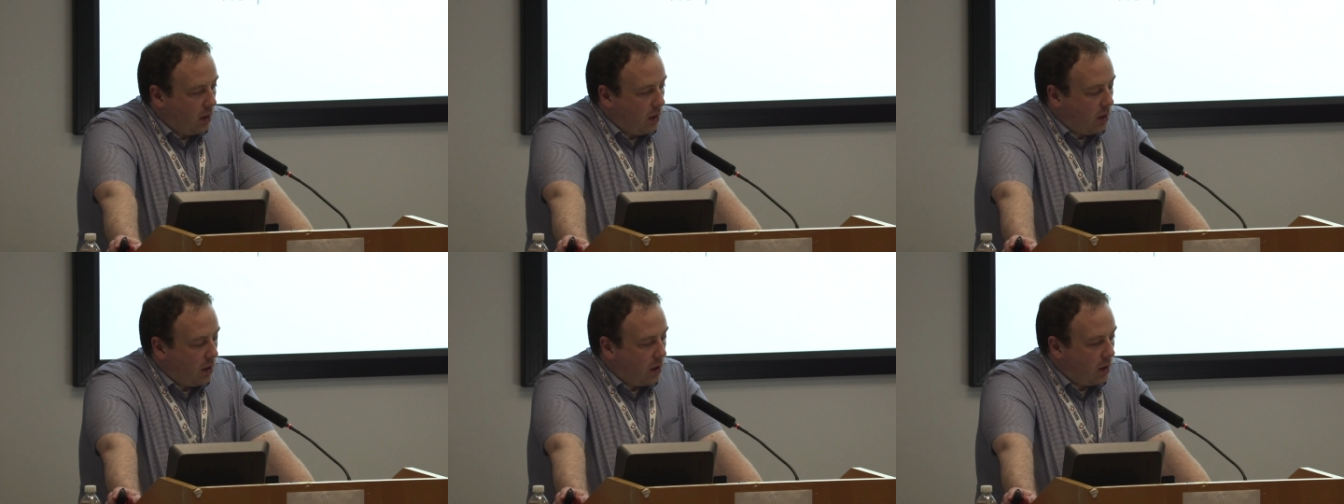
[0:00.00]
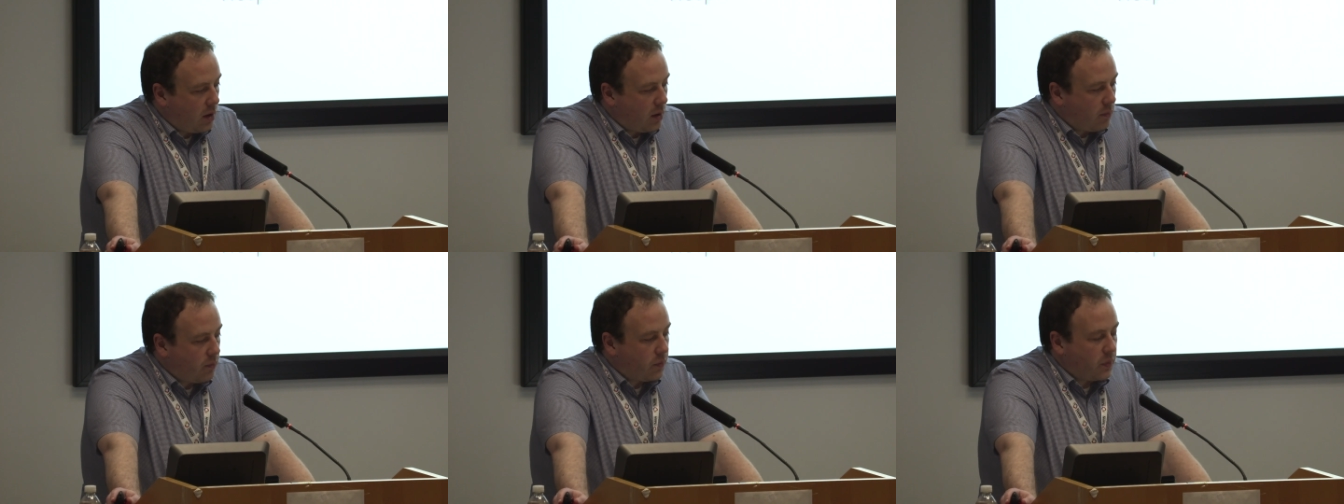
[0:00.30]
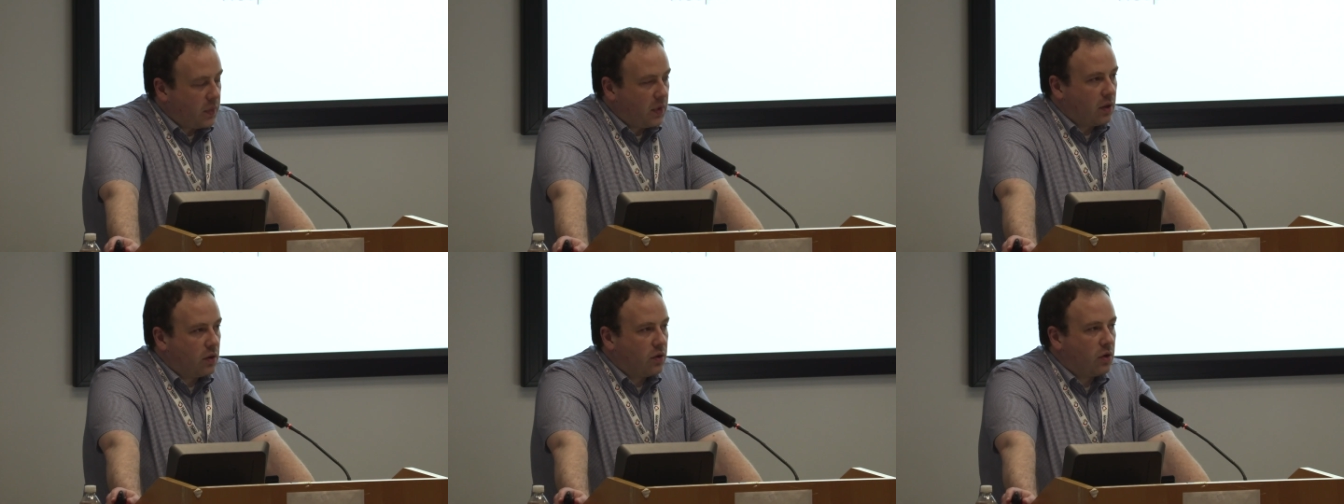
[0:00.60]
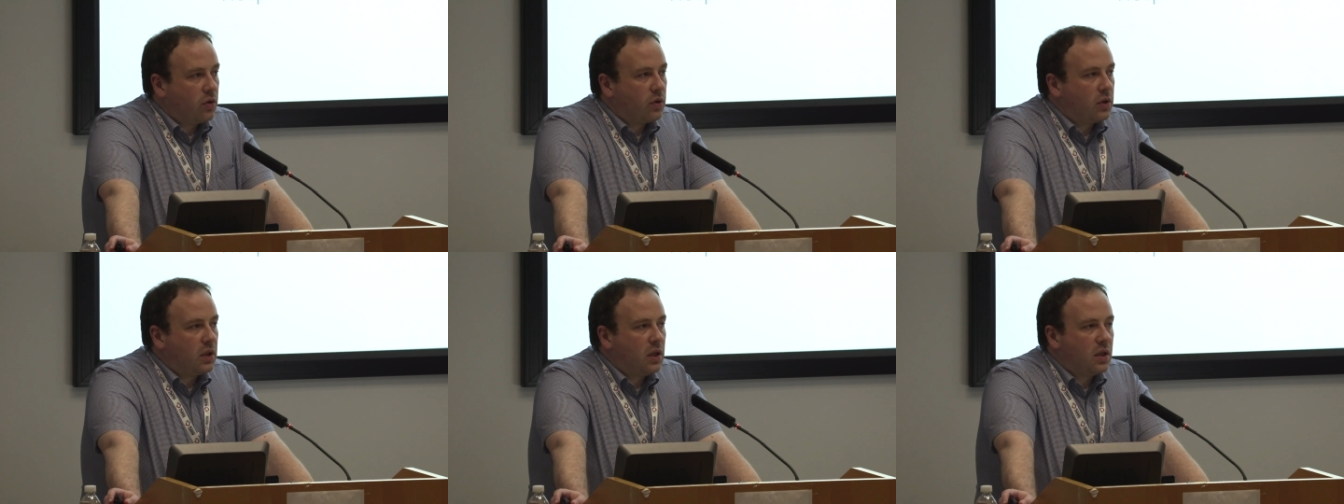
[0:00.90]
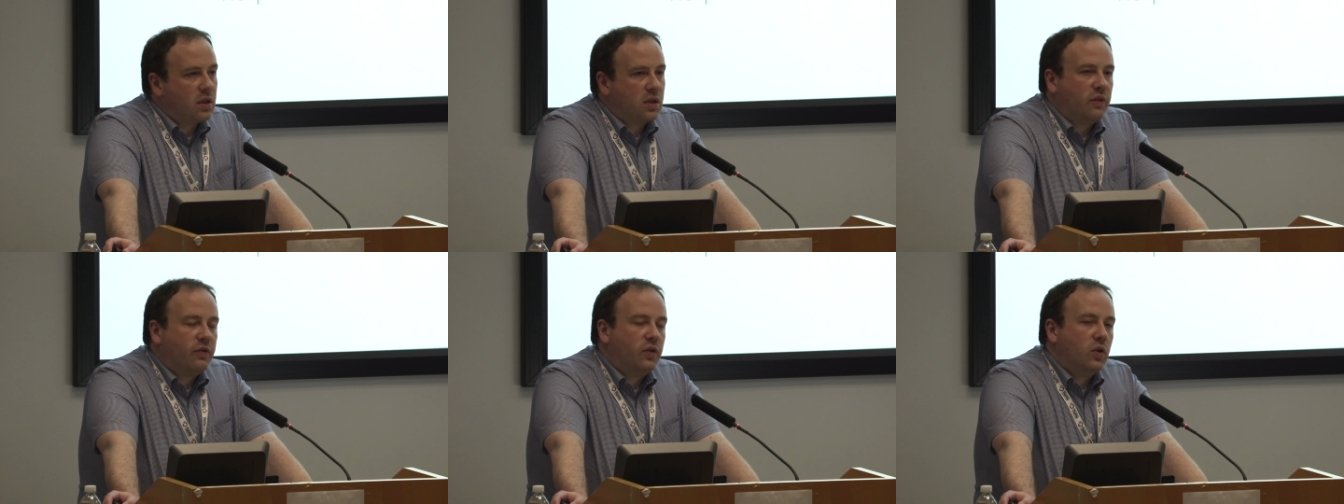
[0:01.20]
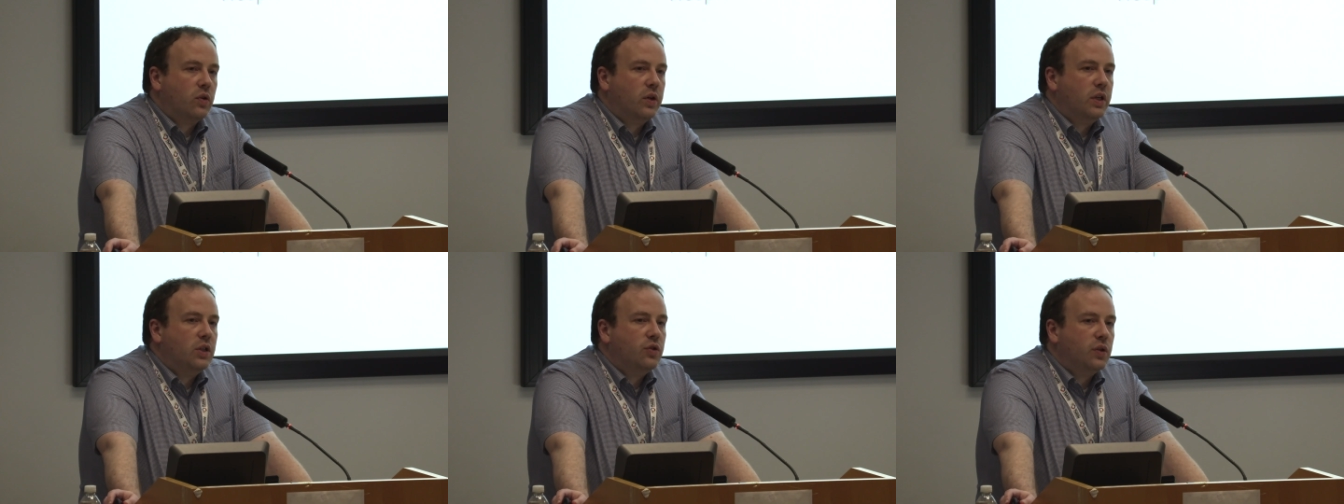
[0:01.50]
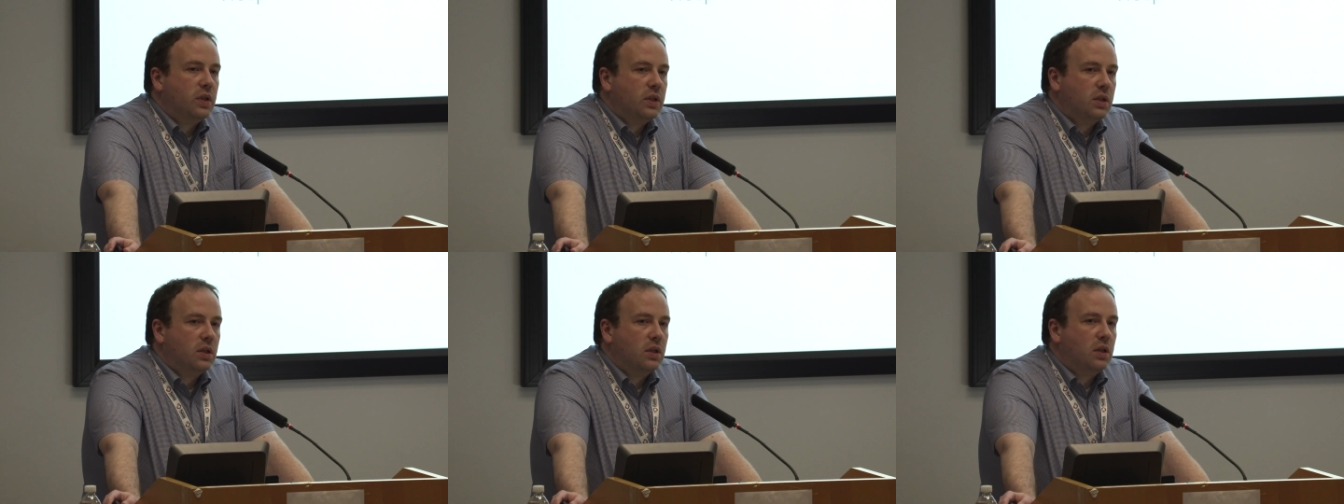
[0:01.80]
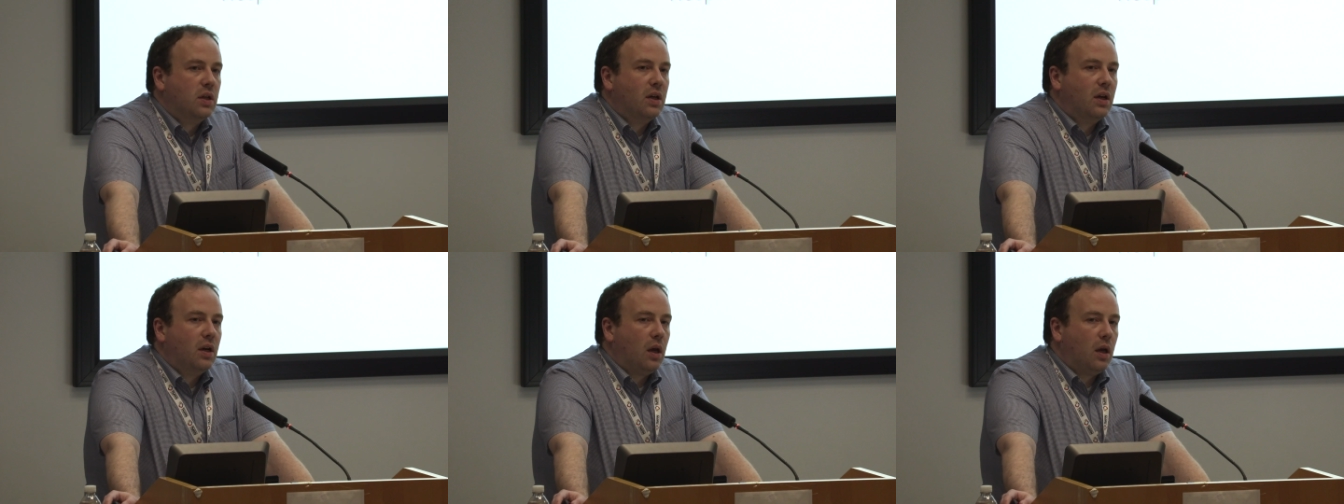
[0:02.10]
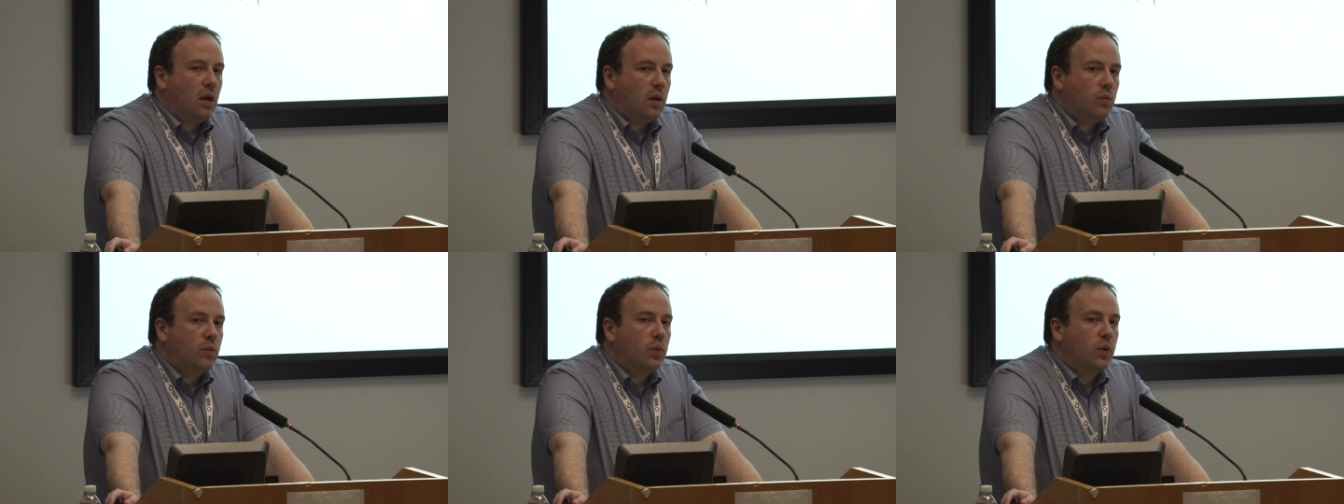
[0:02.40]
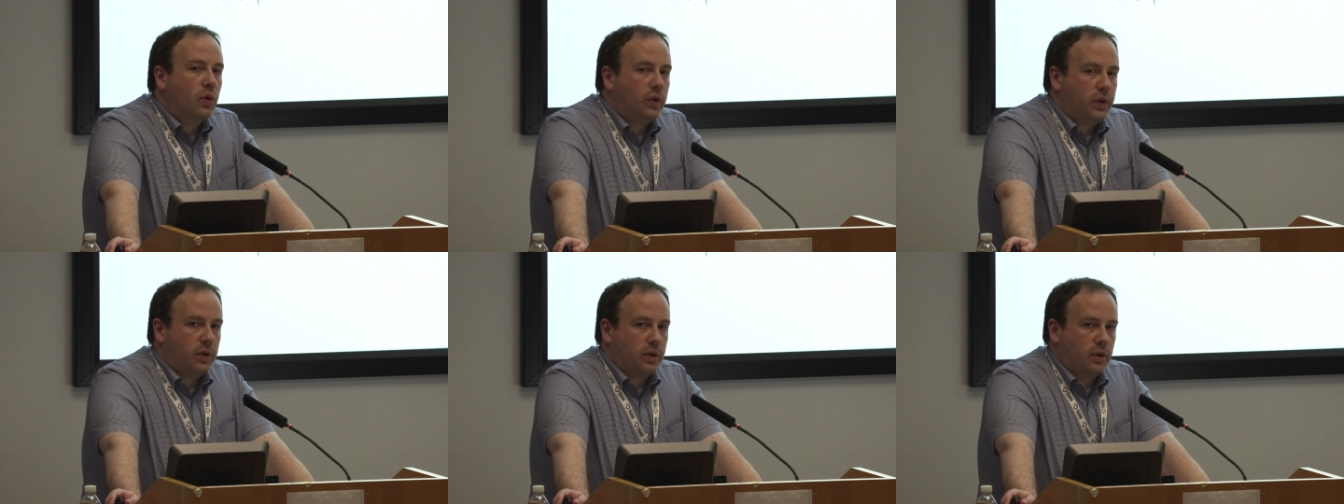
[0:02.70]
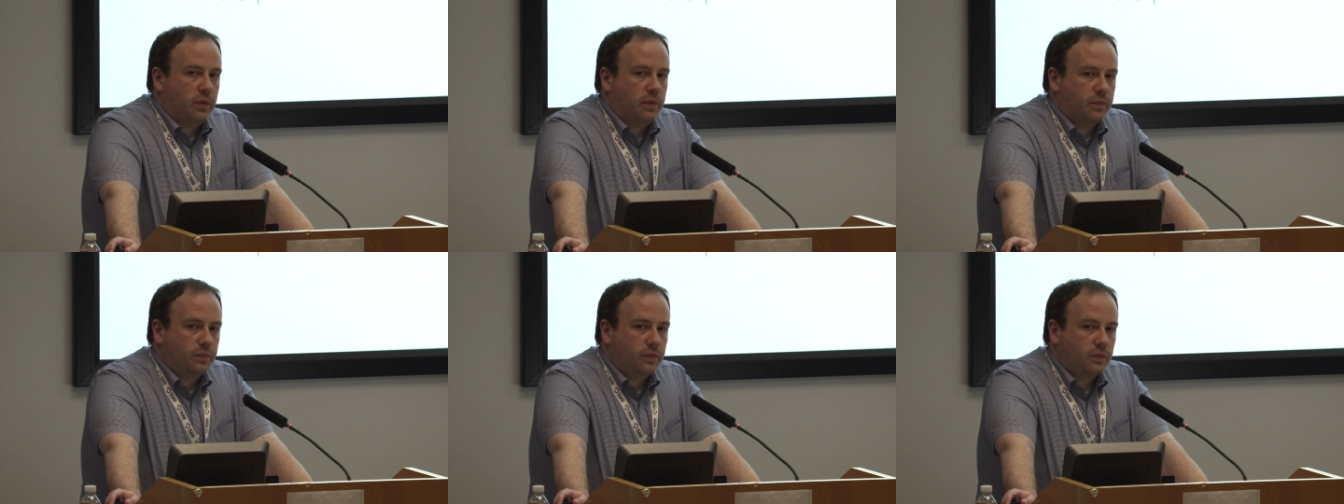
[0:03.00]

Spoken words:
The other thing is if you're interested in an endpoint,